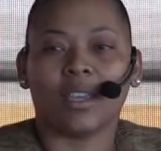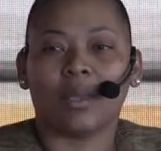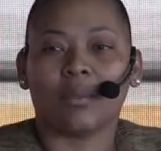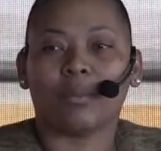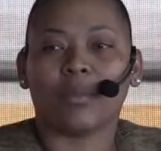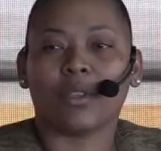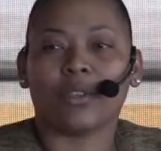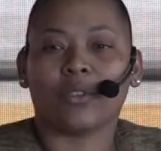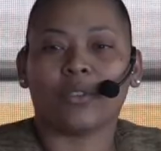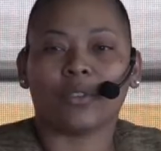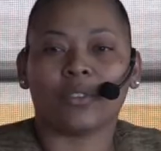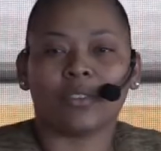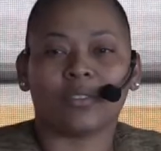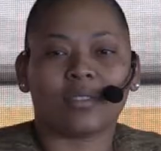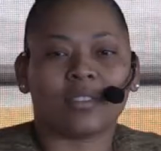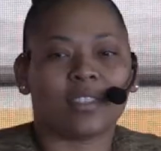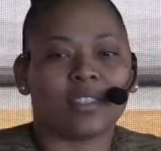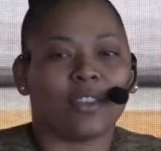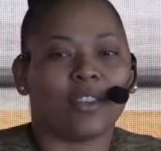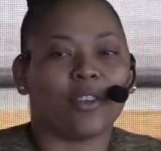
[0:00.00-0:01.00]

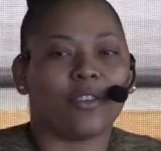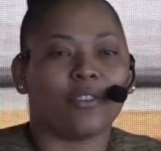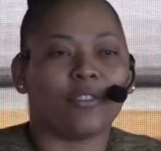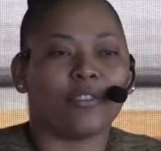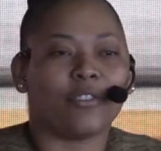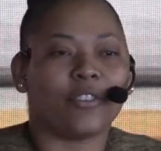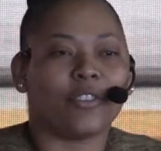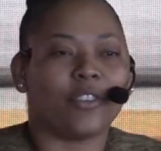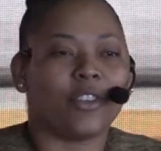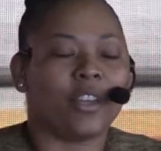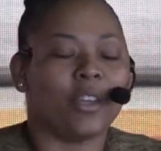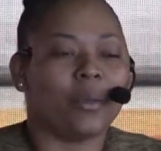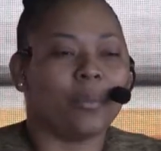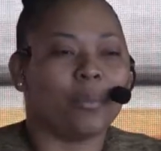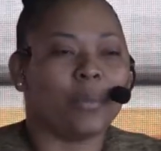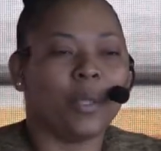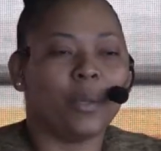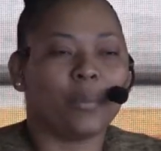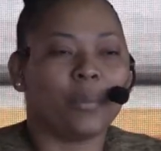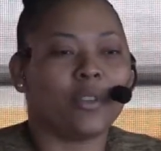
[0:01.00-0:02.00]
because of
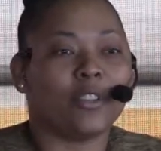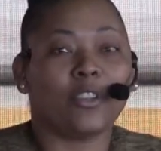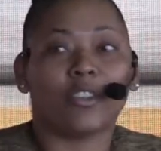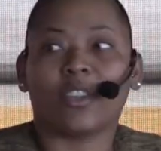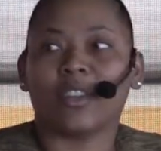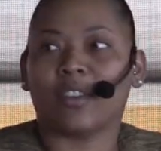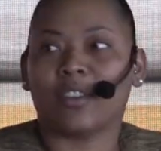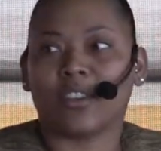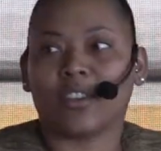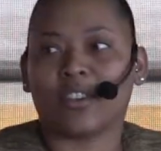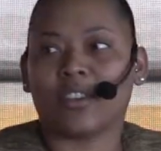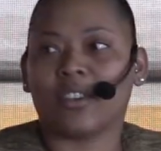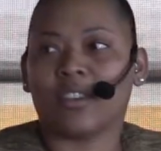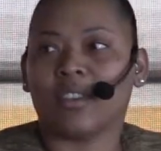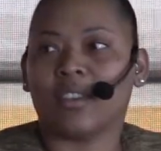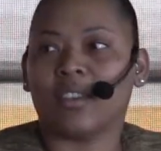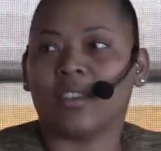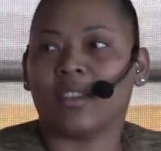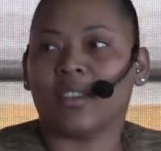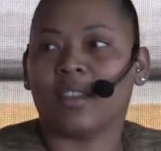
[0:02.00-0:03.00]
people looking down
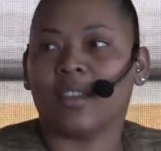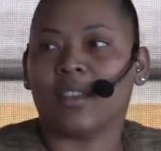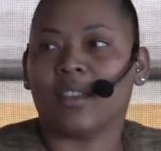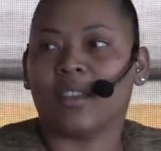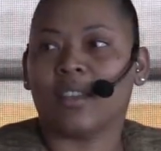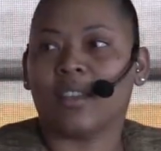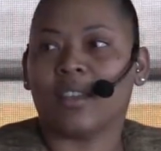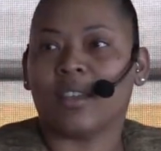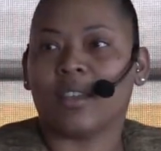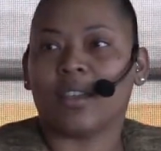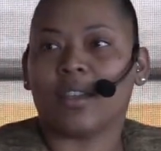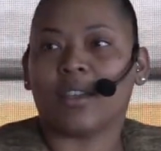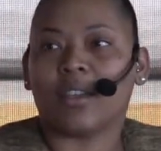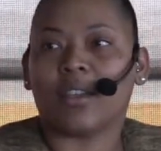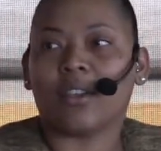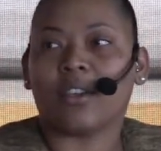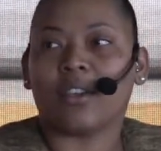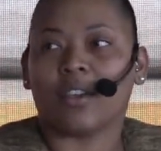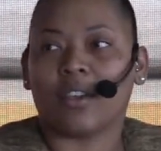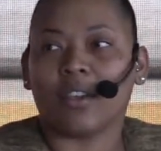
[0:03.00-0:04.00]

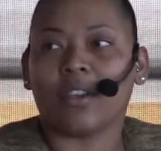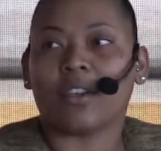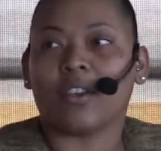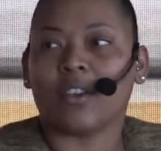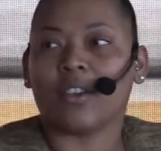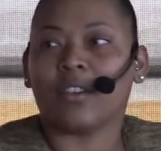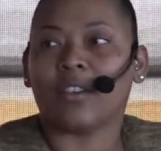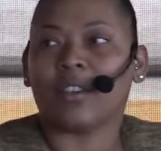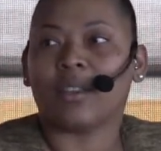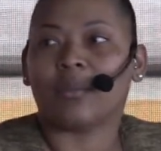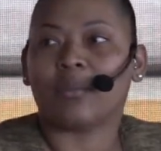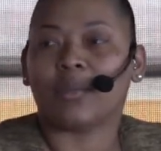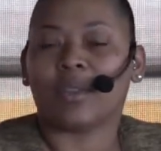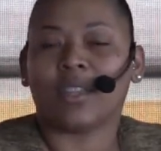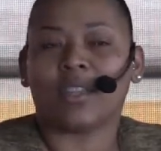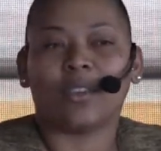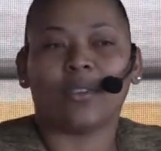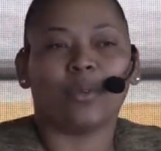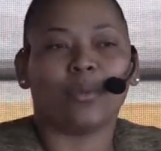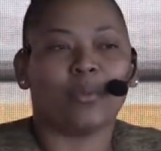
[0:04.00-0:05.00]
on them
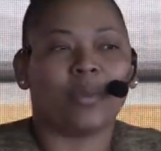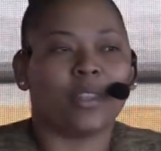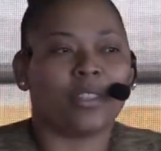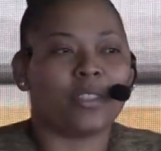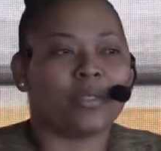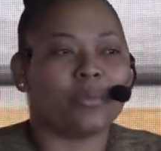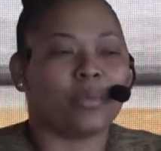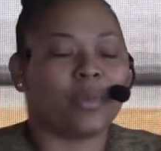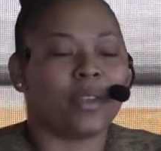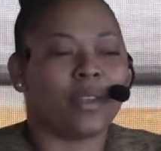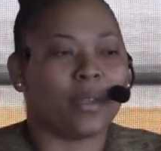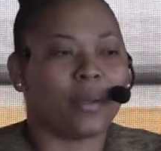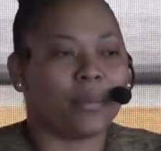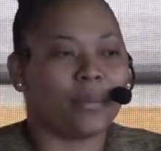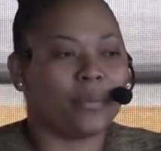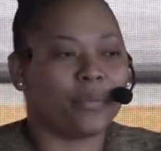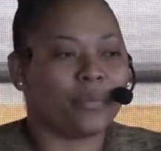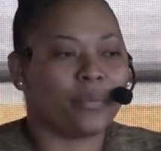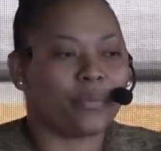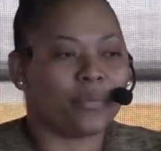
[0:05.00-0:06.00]
being homeless. But
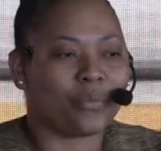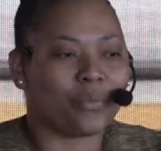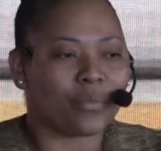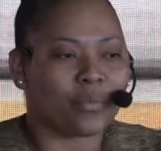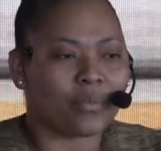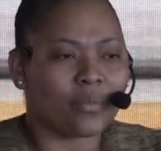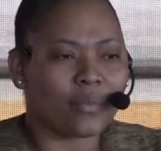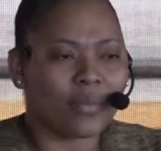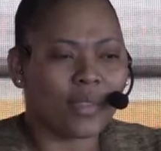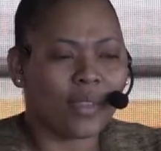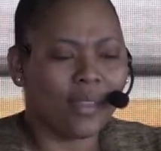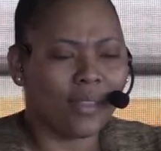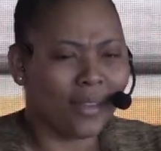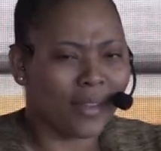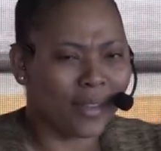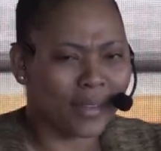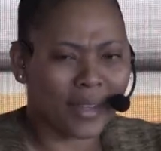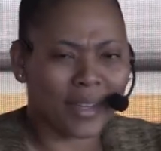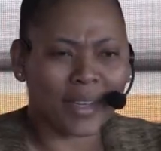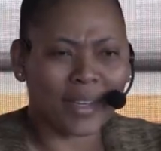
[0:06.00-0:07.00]

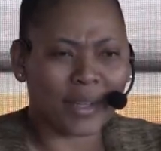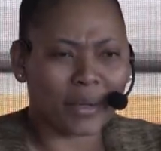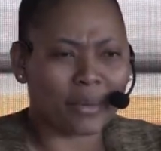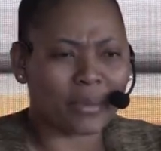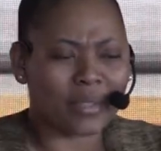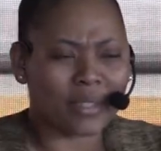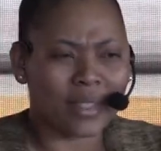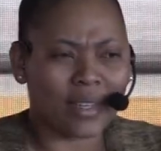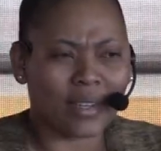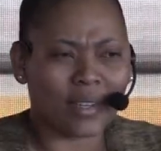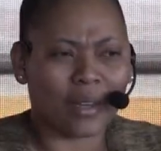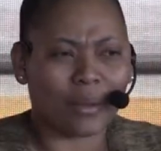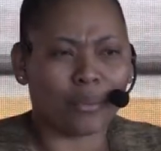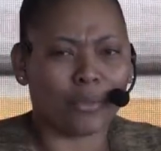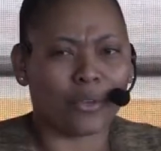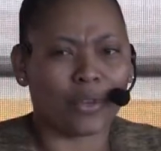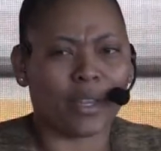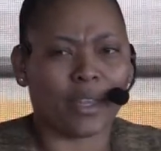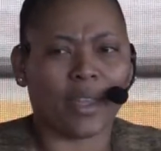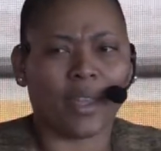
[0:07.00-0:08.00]
again, I would say that I'm
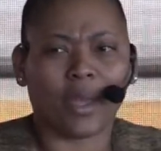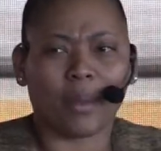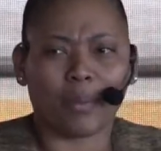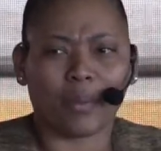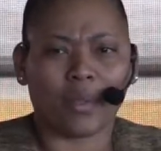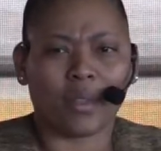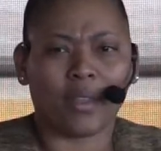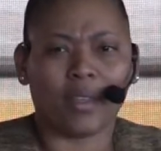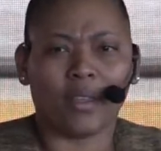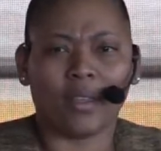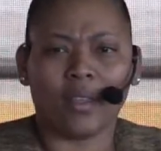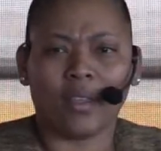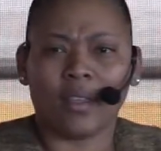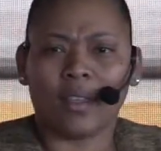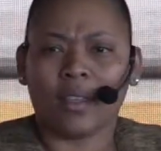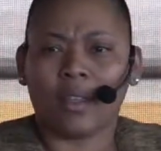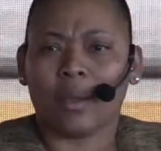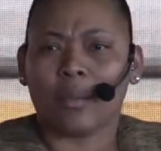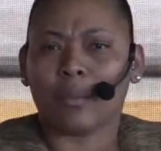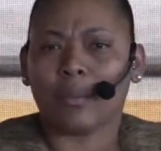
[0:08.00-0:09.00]
really happy
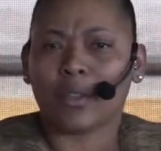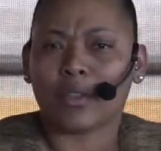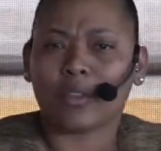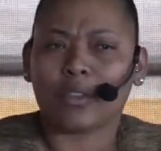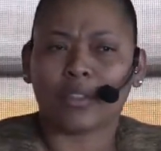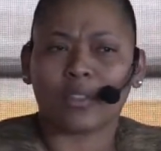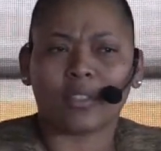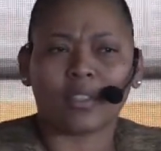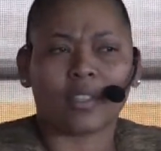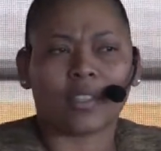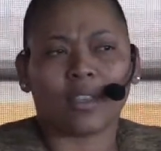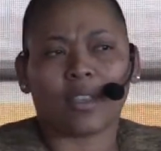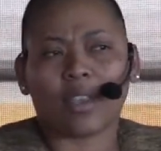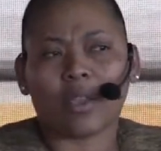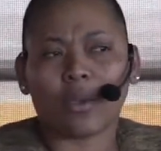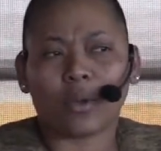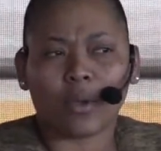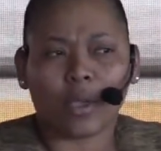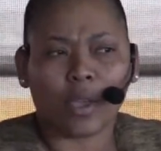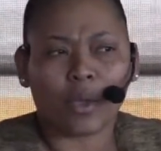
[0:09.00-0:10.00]
because
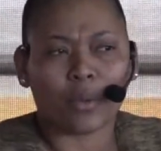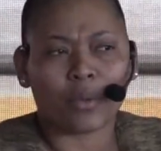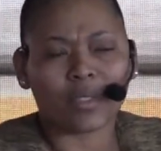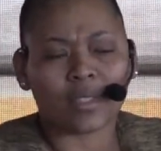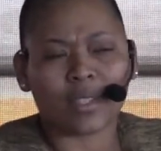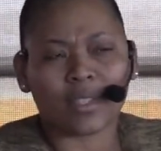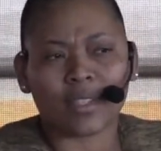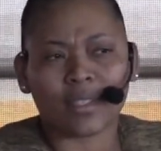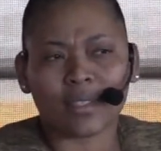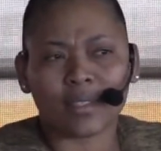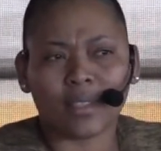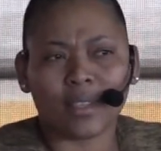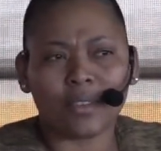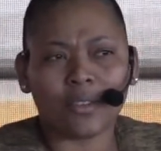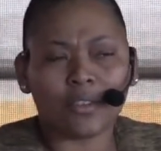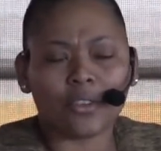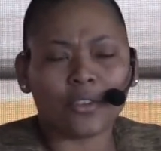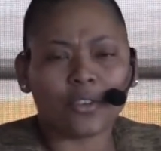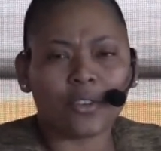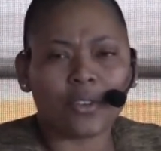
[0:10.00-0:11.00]
I was listening
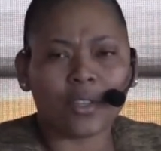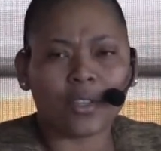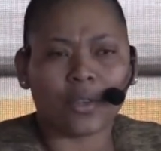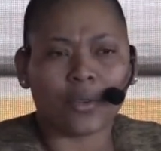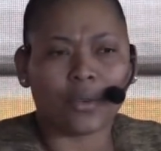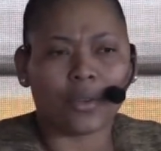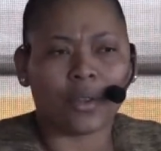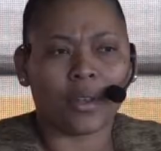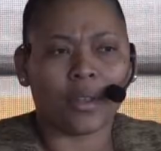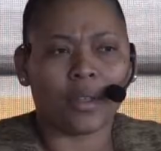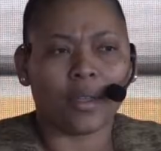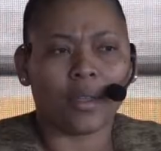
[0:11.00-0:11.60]
early on.